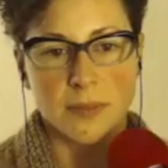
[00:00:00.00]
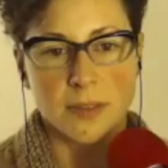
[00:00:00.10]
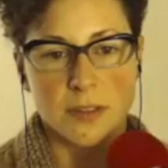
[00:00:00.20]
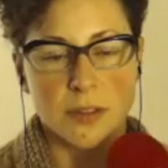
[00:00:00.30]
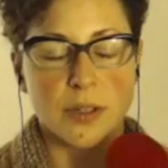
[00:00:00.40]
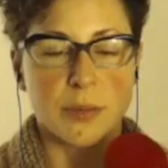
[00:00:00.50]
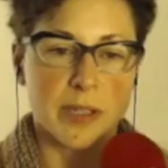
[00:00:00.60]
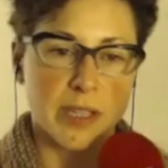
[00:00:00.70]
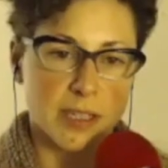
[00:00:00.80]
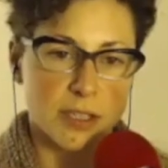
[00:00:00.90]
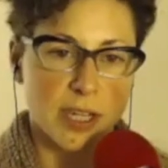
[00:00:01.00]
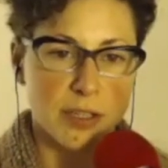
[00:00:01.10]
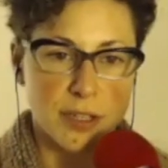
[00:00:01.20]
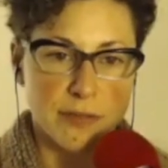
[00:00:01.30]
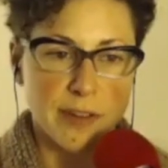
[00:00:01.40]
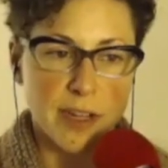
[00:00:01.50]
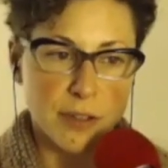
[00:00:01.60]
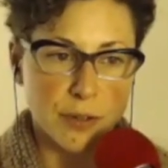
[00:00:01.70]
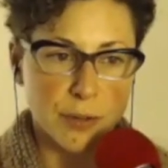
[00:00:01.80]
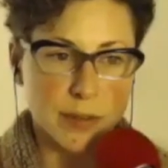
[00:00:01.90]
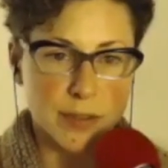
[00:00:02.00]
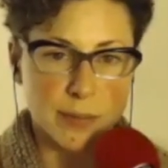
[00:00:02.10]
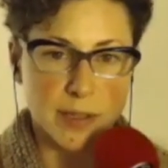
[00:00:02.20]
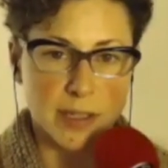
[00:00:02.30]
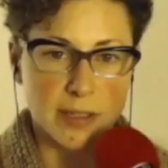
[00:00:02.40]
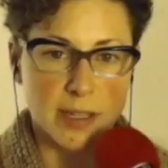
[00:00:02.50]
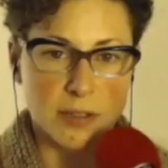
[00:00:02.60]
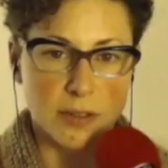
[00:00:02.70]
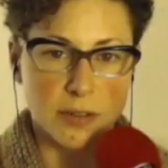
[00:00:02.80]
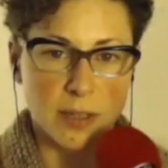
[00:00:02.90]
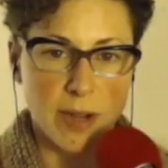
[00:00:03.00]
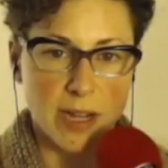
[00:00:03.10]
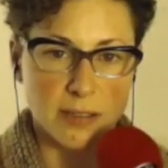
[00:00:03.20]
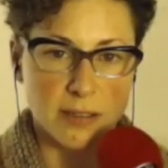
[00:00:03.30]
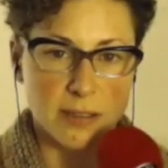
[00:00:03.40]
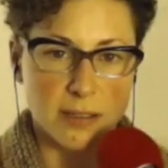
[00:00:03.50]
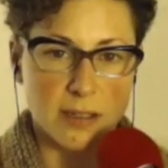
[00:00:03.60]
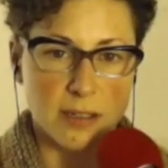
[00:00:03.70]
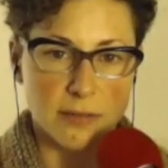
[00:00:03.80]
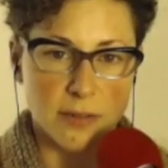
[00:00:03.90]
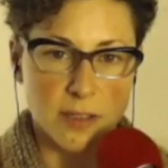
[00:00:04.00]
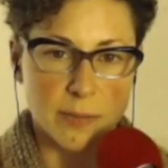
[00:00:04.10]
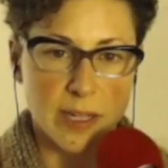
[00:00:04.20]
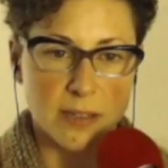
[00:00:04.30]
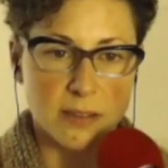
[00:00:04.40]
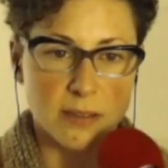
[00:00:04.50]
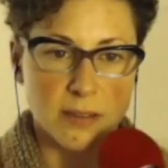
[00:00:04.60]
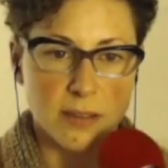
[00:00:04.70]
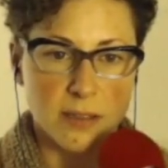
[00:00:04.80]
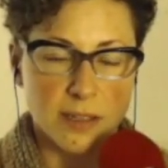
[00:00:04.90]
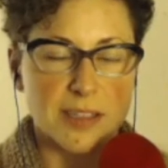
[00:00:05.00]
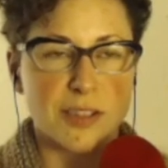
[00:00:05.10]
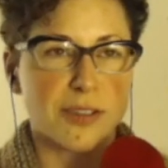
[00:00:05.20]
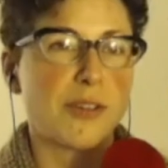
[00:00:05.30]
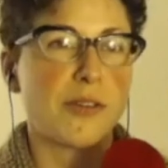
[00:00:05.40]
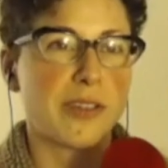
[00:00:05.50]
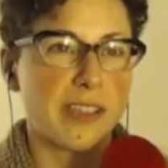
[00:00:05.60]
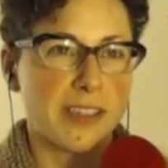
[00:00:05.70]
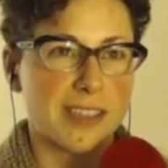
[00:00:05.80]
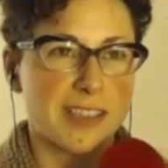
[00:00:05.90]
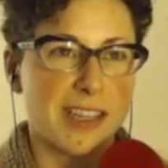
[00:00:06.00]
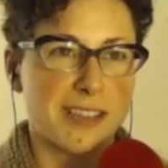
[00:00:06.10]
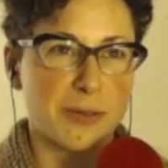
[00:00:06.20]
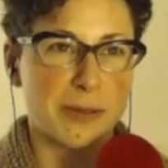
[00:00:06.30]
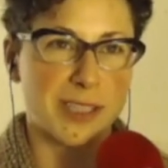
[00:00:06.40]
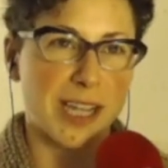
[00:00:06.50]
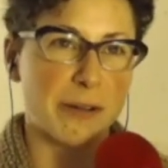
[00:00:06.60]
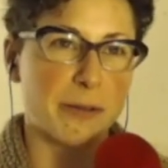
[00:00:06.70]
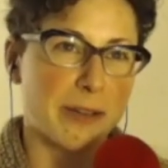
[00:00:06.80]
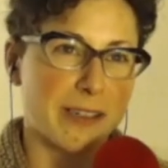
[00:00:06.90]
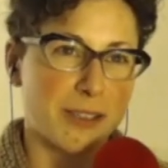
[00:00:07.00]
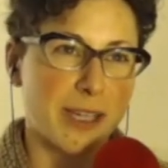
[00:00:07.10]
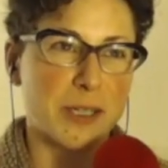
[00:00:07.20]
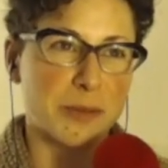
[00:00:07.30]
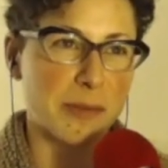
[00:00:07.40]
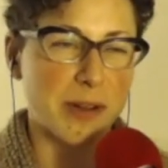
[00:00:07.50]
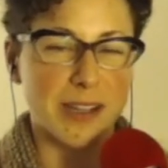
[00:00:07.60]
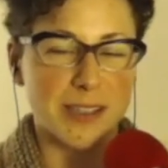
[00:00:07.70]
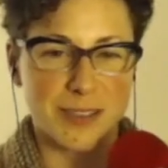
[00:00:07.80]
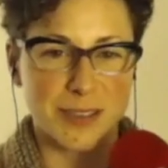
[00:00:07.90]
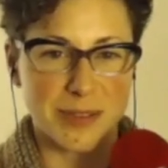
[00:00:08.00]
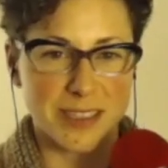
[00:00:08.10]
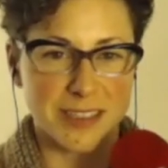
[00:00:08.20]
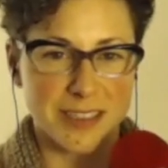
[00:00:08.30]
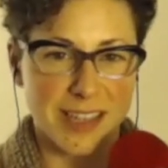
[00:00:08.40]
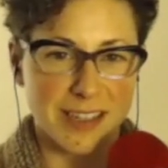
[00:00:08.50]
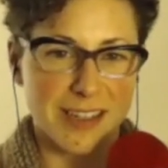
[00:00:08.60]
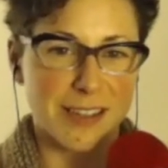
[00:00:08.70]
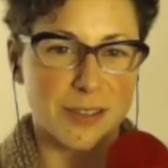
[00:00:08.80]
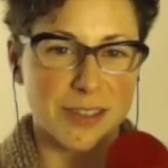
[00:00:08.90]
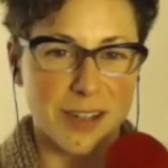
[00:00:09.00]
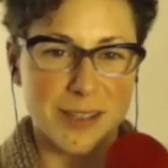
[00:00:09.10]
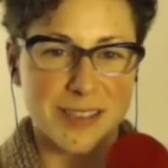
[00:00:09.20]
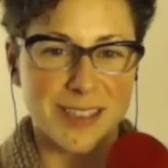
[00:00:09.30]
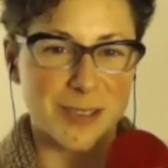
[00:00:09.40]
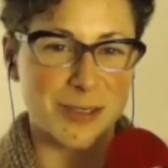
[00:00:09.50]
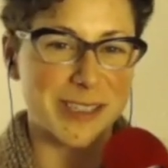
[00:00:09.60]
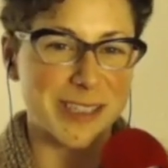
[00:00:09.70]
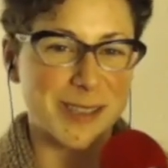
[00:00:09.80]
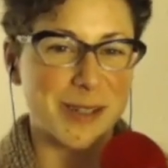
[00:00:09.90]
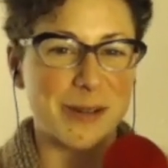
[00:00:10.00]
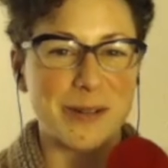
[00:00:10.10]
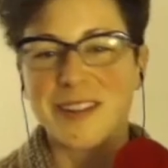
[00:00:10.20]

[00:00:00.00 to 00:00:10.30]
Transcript: So it could be like a change in venue or something like that too, like practicing in a different space. Because there's only That's, an extent yeah. to which I would want to change my posture because that can actually cause injury. So